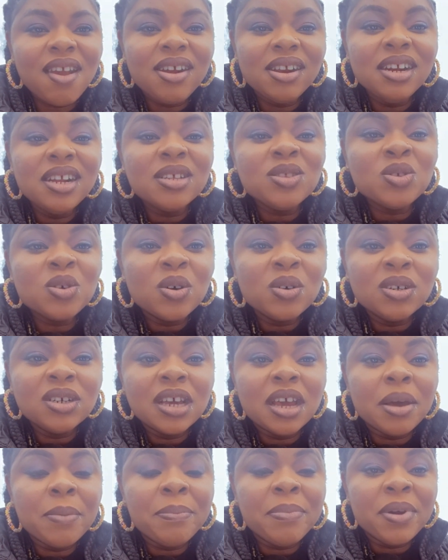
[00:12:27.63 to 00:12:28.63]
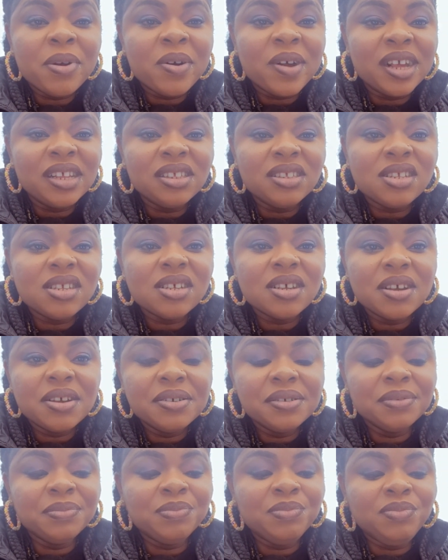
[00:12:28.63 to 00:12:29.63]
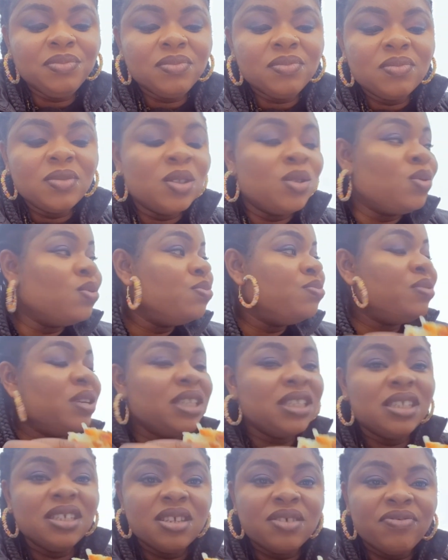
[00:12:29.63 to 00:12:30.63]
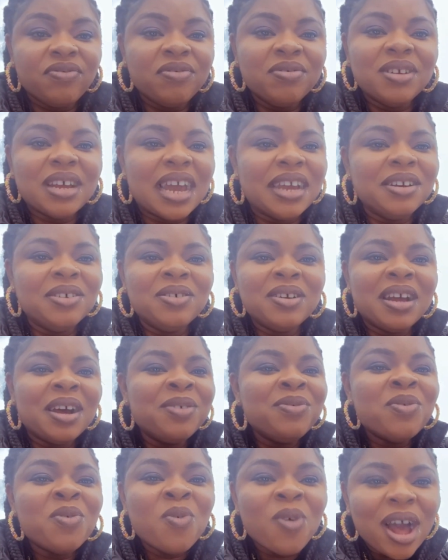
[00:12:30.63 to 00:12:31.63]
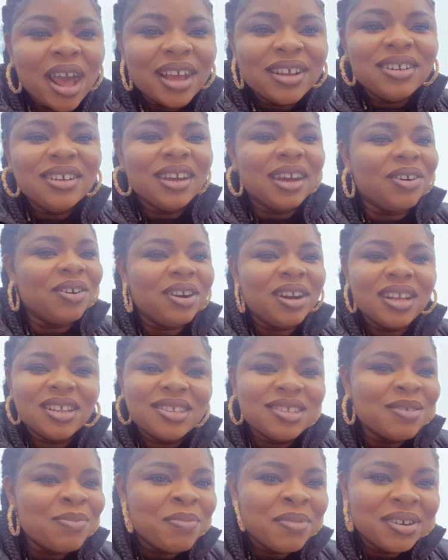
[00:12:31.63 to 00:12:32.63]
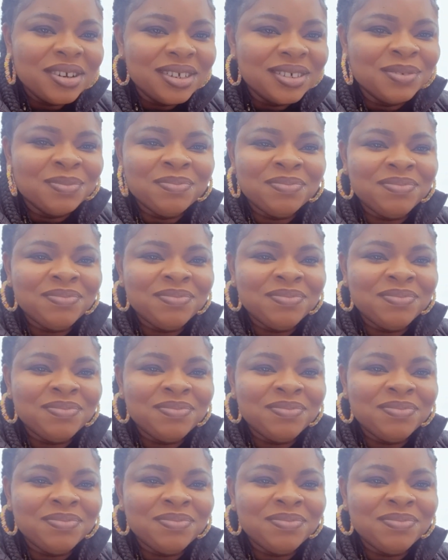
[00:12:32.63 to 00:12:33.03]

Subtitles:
they told their parents to bring this food. I don't know why they are collecting money.